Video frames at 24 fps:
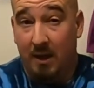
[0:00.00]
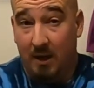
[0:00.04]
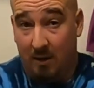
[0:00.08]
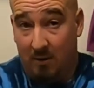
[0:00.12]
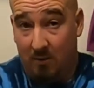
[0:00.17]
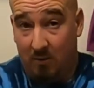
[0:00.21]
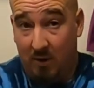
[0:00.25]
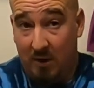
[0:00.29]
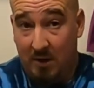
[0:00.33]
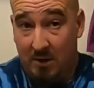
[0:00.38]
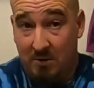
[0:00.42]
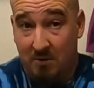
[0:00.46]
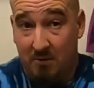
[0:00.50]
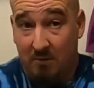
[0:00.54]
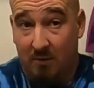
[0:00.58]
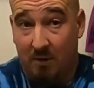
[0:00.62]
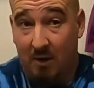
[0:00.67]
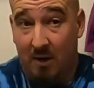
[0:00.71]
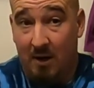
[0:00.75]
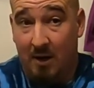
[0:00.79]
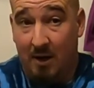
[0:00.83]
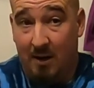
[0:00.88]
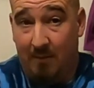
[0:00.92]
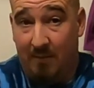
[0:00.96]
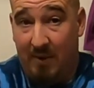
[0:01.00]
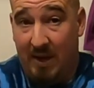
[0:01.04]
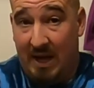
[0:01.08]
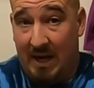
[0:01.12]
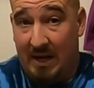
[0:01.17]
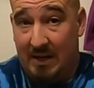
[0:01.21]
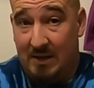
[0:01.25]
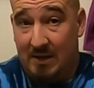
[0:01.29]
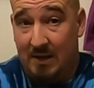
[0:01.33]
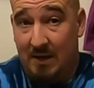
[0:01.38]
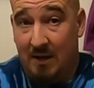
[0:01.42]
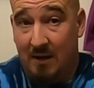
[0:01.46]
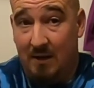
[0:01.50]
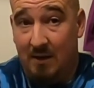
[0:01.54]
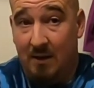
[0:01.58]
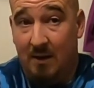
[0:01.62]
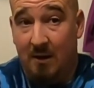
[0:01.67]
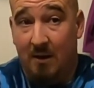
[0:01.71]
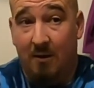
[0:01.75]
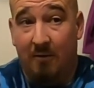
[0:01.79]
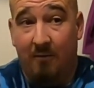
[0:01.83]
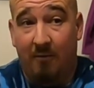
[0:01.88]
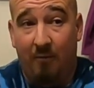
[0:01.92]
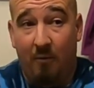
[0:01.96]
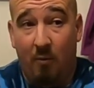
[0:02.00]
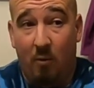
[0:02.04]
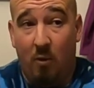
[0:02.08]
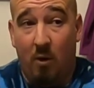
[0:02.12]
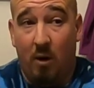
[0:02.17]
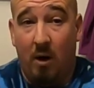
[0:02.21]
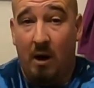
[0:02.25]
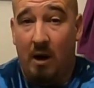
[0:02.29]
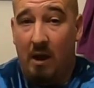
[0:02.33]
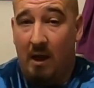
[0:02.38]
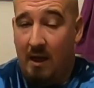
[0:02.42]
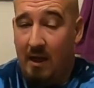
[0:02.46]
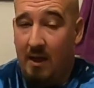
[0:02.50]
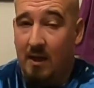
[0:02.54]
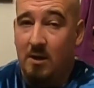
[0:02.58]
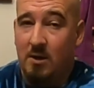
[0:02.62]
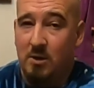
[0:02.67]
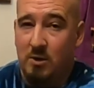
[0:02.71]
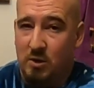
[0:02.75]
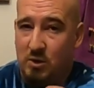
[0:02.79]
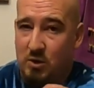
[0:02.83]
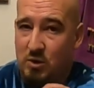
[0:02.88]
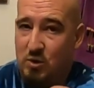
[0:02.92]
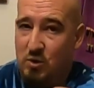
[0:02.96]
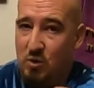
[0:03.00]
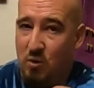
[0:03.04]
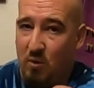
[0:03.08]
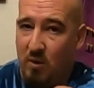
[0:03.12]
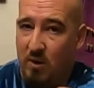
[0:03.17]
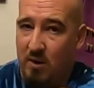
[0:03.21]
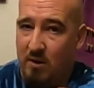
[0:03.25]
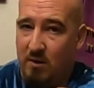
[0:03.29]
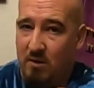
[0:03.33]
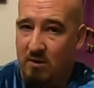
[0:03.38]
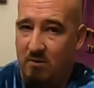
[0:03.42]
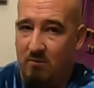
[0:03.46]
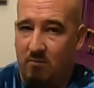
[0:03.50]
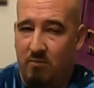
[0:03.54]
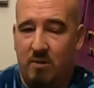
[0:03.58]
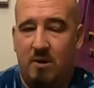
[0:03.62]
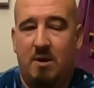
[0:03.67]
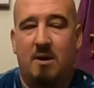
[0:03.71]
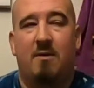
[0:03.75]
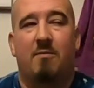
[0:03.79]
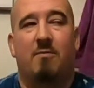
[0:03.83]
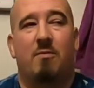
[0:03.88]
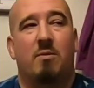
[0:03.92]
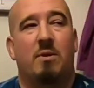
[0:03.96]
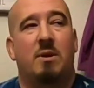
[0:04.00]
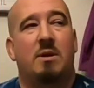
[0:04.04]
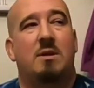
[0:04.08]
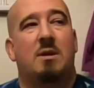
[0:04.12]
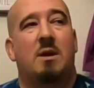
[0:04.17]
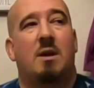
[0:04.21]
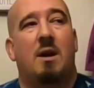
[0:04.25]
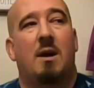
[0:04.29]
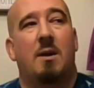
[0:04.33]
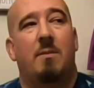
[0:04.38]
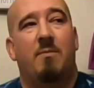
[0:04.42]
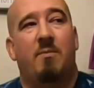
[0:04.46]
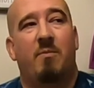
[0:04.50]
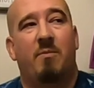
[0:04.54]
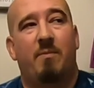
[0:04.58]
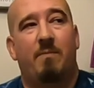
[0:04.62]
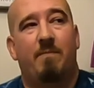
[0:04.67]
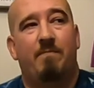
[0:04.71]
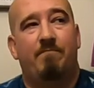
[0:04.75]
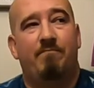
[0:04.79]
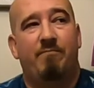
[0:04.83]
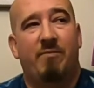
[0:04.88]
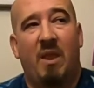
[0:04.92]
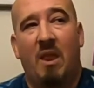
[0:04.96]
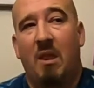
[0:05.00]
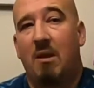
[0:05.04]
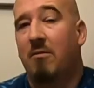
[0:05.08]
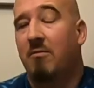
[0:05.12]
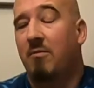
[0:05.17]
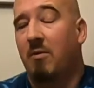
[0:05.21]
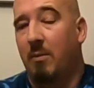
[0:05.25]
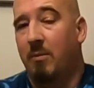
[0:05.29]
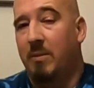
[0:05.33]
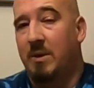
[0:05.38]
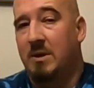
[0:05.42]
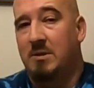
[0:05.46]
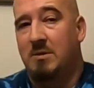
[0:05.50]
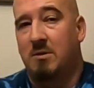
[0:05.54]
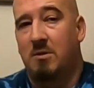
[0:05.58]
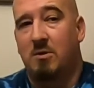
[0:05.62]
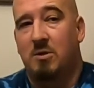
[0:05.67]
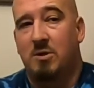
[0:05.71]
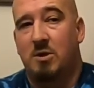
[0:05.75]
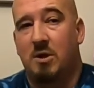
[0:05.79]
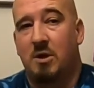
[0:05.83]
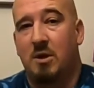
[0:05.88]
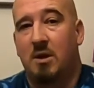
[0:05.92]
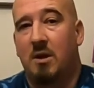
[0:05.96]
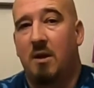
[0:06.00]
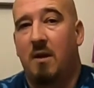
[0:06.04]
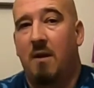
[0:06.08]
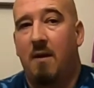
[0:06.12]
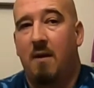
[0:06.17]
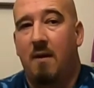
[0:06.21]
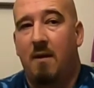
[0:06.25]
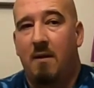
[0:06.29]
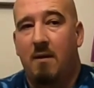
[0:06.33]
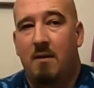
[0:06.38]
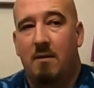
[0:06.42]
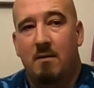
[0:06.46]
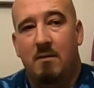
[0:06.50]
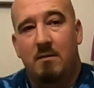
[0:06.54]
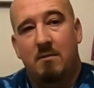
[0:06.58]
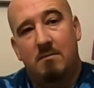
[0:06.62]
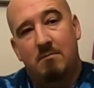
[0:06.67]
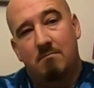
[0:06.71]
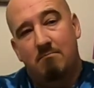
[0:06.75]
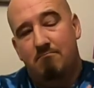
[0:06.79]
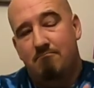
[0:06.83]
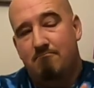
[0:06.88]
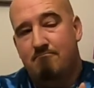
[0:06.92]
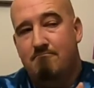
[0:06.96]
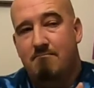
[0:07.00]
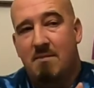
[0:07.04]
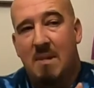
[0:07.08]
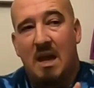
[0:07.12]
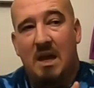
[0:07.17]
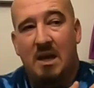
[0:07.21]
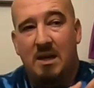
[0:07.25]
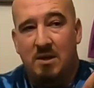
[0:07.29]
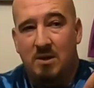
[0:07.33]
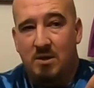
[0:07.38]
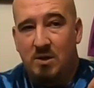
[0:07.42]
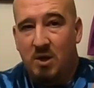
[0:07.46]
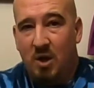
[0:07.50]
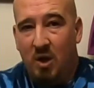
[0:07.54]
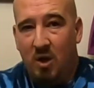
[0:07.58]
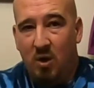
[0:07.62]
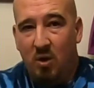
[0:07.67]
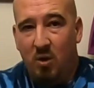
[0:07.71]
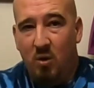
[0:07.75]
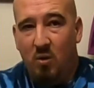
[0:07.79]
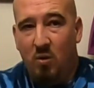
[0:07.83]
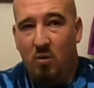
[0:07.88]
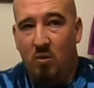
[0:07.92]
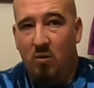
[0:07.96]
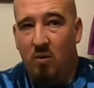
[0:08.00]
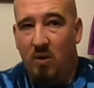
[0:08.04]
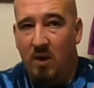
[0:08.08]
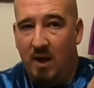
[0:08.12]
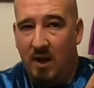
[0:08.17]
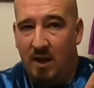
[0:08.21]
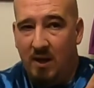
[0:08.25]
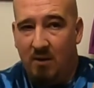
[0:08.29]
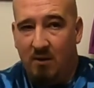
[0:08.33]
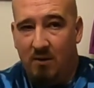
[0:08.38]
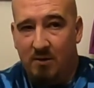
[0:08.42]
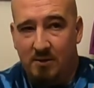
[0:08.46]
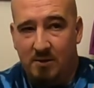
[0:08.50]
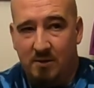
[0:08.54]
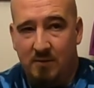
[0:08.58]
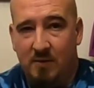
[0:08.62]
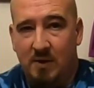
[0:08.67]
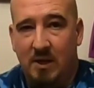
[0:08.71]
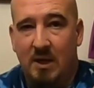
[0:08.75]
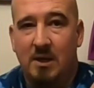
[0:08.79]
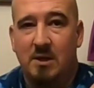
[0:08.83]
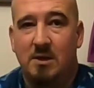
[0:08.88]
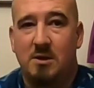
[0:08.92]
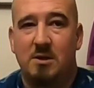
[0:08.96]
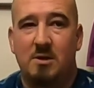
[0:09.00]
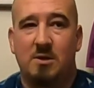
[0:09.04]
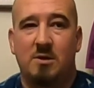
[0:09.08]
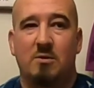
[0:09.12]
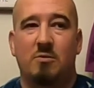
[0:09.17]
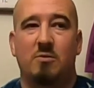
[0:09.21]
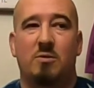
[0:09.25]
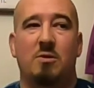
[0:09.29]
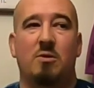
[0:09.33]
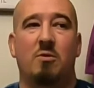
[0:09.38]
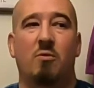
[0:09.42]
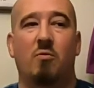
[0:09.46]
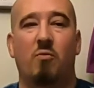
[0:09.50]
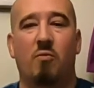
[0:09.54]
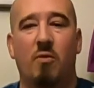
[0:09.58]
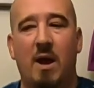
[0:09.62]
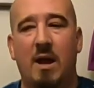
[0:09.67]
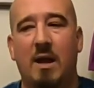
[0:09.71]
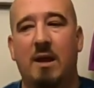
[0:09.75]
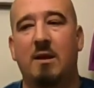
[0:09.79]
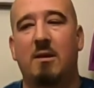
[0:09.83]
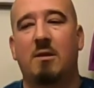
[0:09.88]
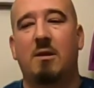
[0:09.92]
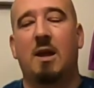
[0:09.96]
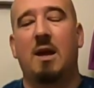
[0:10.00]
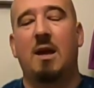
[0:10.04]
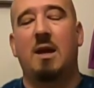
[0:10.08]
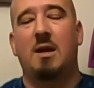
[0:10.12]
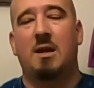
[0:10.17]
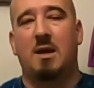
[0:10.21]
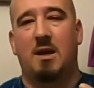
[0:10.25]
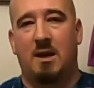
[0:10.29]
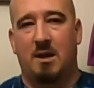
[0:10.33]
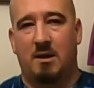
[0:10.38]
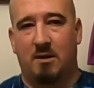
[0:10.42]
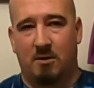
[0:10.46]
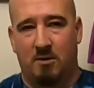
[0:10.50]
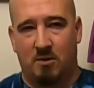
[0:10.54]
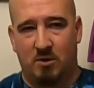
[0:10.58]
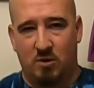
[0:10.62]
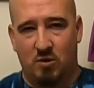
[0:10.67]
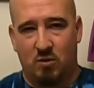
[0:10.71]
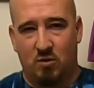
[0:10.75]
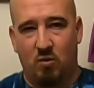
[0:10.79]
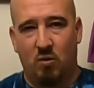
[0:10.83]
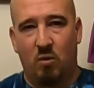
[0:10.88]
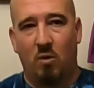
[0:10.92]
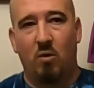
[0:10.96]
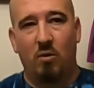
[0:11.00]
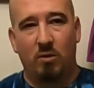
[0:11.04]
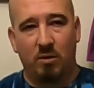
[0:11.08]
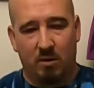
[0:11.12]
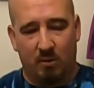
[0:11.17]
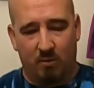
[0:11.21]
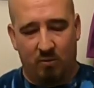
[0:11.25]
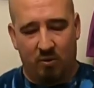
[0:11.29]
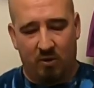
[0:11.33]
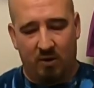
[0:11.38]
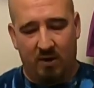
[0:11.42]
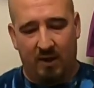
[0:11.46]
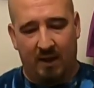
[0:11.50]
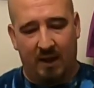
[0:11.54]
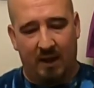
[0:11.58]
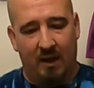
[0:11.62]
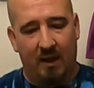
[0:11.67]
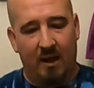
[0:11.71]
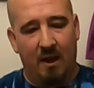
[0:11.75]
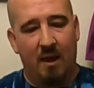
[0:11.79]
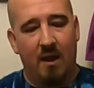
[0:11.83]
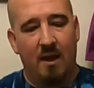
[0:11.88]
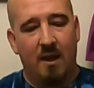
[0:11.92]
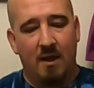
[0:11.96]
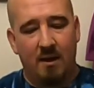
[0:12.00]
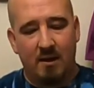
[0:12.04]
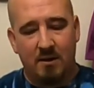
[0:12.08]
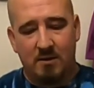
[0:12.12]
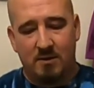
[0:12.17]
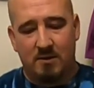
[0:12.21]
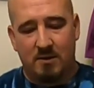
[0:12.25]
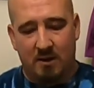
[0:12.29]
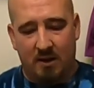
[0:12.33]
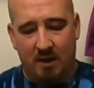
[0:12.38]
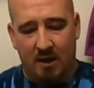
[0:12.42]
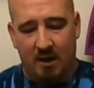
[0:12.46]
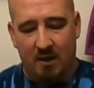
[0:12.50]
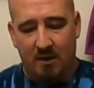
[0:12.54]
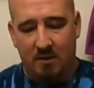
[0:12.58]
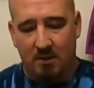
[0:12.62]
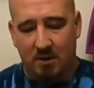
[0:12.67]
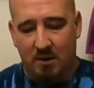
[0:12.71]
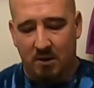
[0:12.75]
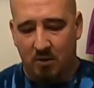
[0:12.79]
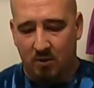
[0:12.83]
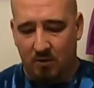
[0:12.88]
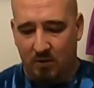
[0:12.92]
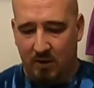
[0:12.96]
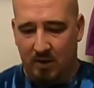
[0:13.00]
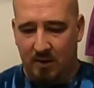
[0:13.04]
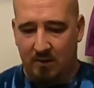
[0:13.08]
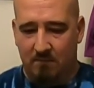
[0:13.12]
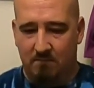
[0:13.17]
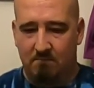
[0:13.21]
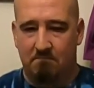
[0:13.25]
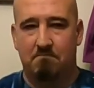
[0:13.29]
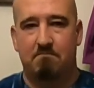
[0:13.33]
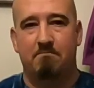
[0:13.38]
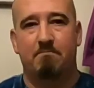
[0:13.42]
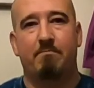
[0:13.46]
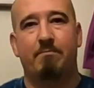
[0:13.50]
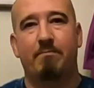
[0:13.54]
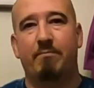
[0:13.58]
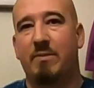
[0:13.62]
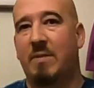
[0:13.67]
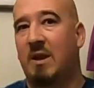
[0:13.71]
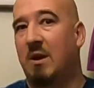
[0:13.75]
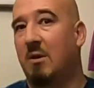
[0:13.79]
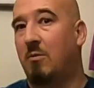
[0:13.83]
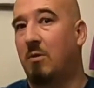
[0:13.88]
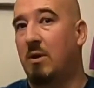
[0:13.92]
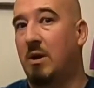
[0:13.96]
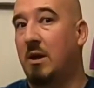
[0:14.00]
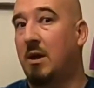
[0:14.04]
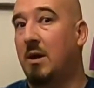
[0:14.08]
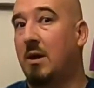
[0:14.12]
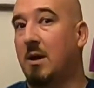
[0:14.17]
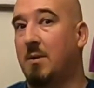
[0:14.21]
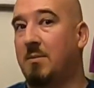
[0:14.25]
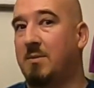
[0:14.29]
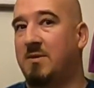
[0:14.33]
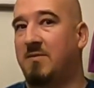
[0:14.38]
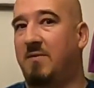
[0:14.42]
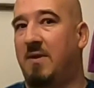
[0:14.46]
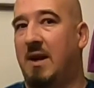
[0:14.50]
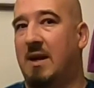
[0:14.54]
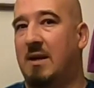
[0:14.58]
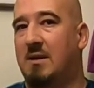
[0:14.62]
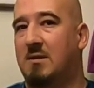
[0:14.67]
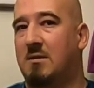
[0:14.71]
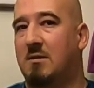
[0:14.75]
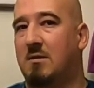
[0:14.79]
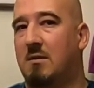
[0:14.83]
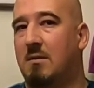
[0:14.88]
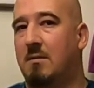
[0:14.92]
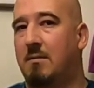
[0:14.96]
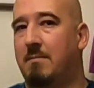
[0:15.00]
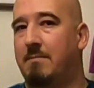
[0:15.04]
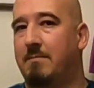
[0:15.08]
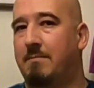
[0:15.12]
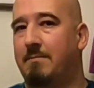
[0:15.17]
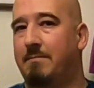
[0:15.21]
increase your lung capacity and therefore shorten your recovery time from exertion. And two, it also teaches you to regulate and control your breathing so that you can get rid of hiccups faster.